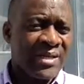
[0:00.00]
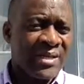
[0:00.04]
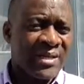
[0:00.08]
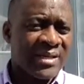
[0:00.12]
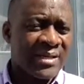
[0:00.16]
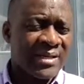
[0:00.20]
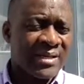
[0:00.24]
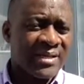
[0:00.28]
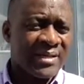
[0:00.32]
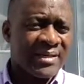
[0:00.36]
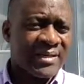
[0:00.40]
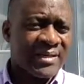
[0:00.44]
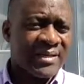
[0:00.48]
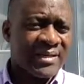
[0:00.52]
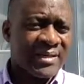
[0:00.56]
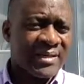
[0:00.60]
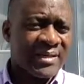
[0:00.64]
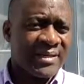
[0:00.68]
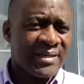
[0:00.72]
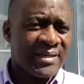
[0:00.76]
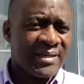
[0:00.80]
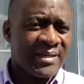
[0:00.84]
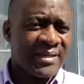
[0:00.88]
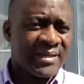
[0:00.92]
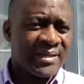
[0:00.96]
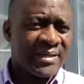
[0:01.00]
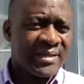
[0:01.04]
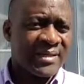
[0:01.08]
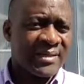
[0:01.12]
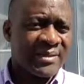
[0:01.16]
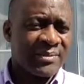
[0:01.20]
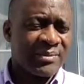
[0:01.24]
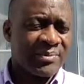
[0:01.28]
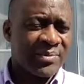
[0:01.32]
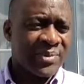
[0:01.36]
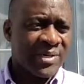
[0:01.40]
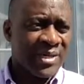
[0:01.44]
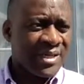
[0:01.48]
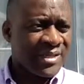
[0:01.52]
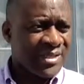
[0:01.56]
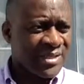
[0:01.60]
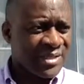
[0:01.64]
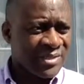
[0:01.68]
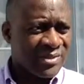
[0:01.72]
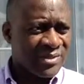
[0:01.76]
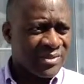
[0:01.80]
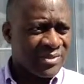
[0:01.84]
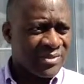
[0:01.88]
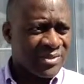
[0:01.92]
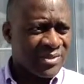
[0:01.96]
uh, uh
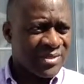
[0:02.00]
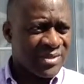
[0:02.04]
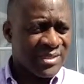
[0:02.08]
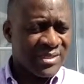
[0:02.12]
particles.